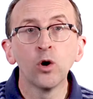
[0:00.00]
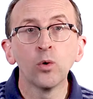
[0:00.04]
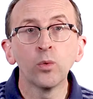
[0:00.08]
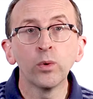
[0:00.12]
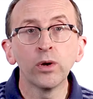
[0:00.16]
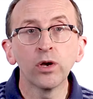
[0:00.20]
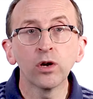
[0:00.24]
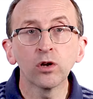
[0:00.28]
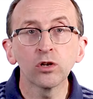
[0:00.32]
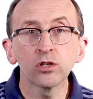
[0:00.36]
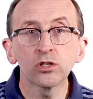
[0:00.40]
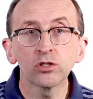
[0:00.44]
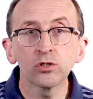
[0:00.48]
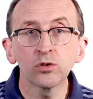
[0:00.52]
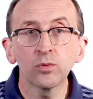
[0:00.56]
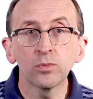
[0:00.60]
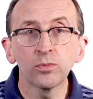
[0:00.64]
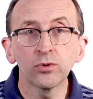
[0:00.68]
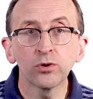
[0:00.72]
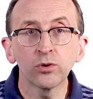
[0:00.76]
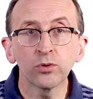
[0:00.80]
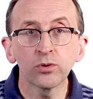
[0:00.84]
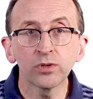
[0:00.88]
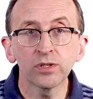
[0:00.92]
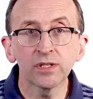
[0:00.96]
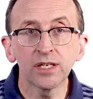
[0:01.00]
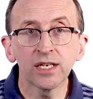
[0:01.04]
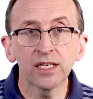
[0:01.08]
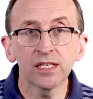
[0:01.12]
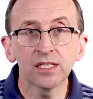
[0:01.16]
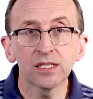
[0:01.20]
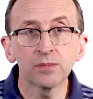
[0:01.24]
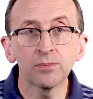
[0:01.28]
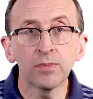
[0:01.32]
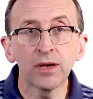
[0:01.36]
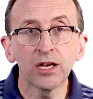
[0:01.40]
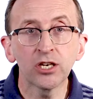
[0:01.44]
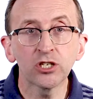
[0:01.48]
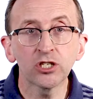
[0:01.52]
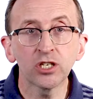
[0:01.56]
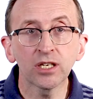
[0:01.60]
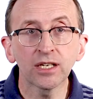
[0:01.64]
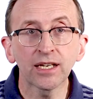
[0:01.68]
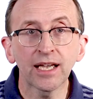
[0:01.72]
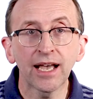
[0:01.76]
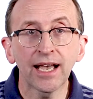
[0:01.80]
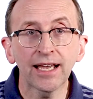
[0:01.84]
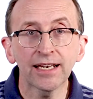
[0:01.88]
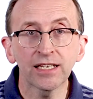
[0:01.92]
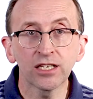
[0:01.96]
We also process special
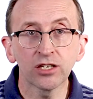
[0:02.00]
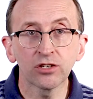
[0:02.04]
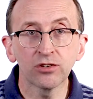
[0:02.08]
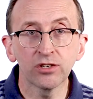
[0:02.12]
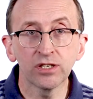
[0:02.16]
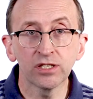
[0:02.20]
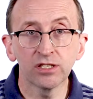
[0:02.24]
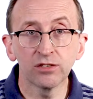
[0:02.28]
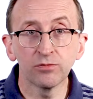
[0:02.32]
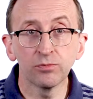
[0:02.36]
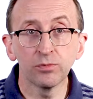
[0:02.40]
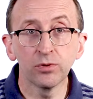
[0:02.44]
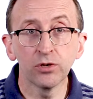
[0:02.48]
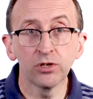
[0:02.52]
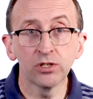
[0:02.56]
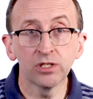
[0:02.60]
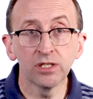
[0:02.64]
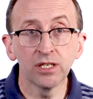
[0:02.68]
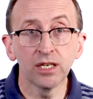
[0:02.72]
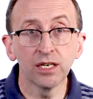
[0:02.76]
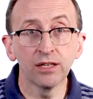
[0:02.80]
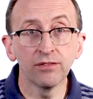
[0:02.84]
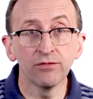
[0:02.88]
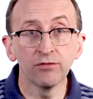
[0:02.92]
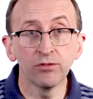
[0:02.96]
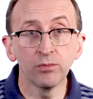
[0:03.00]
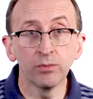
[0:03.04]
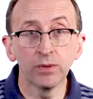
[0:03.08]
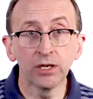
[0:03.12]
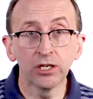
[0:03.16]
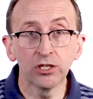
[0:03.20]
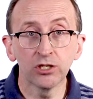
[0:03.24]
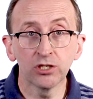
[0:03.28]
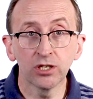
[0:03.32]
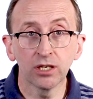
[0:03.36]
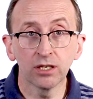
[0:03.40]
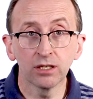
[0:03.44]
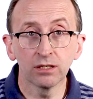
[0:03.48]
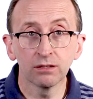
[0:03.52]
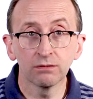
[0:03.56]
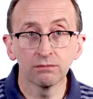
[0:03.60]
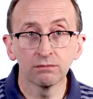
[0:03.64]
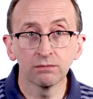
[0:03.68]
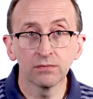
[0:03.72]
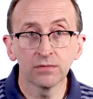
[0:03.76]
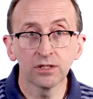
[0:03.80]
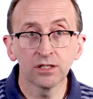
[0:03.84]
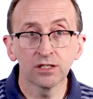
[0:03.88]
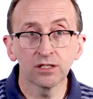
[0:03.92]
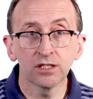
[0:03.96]
categories of personal information,
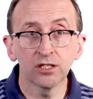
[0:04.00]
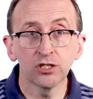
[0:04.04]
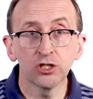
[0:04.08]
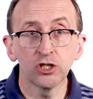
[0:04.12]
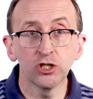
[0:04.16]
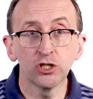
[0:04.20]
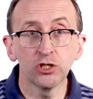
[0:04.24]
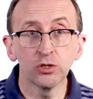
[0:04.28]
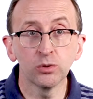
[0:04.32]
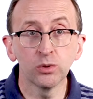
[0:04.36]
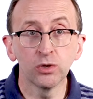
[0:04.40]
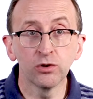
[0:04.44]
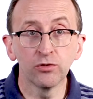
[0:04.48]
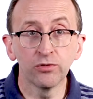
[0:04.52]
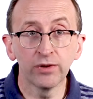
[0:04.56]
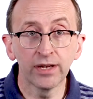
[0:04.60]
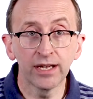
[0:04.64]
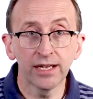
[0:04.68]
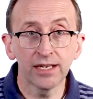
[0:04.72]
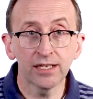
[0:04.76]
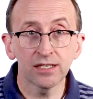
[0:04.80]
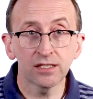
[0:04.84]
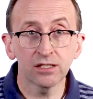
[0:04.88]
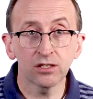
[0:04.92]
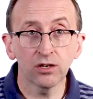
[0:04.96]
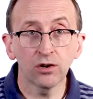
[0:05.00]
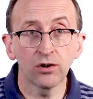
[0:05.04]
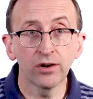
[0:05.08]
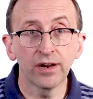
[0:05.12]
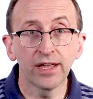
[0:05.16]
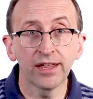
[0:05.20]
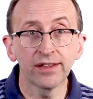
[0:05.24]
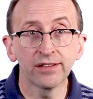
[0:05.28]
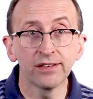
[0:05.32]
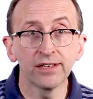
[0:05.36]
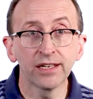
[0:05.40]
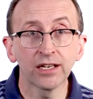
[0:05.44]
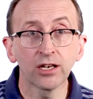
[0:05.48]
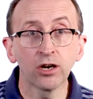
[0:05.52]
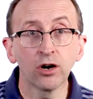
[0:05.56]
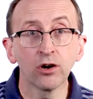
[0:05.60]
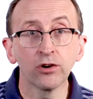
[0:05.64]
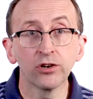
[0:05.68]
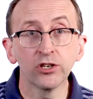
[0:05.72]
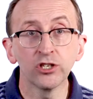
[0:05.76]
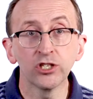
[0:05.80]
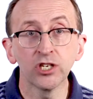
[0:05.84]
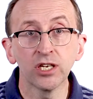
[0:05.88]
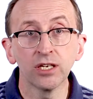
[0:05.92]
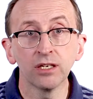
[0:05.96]
such as your race or ethnic
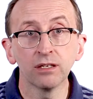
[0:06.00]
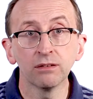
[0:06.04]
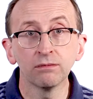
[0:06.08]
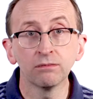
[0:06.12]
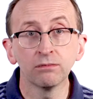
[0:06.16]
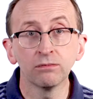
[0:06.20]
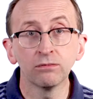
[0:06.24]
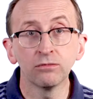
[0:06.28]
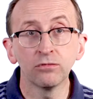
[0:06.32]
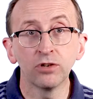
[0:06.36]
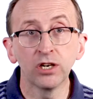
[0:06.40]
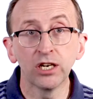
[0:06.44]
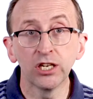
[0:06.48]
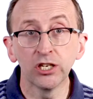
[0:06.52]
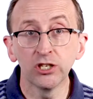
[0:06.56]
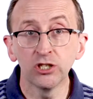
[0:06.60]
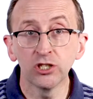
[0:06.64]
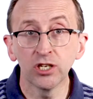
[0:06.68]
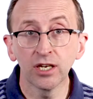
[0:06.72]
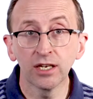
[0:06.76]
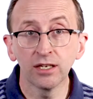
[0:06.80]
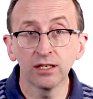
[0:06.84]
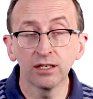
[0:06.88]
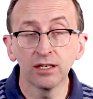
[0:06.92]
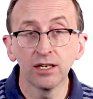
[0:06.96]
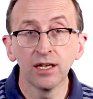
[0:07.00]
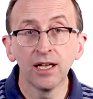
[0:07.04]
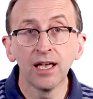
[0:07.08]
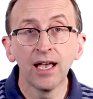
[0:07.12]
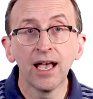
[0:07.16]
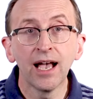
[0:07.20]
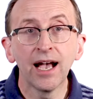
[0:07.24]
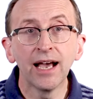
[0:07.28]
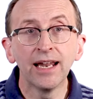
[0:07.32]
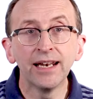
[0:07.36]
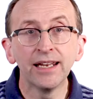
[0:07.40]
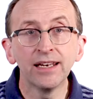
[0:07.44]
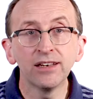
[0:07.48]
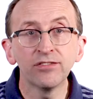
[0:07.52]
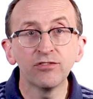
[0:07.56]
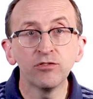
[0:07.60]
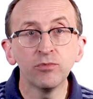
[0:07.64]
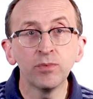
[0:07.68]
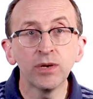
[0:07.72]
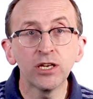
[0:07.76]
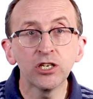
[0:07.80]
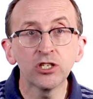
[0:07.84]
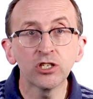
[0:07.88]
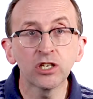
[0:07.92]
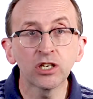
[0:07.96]
origin, religion, and
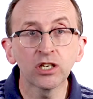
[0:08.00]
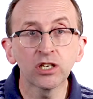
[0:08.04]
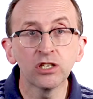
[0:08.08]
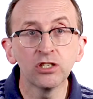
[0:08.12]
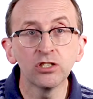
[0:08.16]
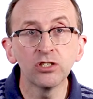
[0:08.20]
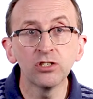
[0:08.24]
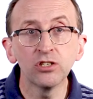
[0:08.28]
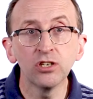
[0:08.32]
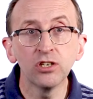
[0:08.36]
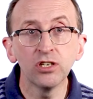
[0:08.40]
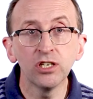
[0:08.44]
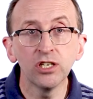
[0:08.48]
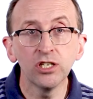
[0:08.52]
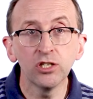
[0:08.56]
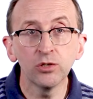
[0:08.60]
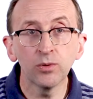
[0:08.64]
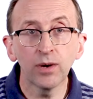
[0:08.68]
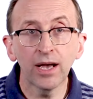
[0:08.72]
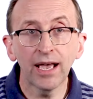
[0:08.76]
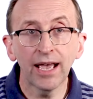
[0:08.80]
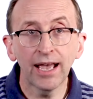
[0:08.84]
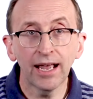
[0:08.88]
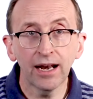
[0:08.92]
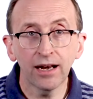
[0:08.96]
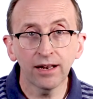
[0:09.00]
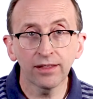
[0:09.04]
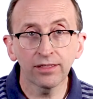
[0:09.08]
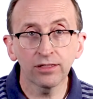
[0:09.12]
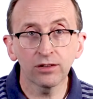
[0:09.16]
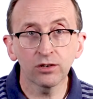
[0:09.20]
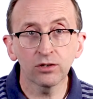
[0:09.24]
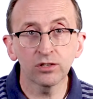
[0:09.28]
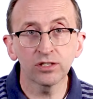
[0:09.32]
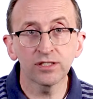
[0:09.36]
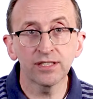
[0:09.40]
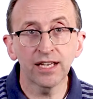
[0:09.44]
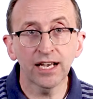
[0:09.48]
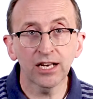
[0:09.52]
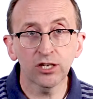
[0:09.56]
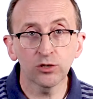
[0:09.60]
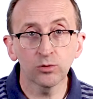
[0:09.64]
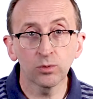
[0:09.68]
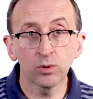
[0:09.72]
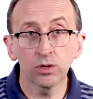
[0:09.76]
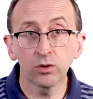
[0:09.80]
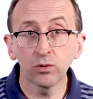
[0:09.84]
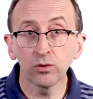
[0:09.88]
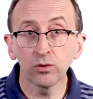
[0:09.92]
information concerning your health or sexual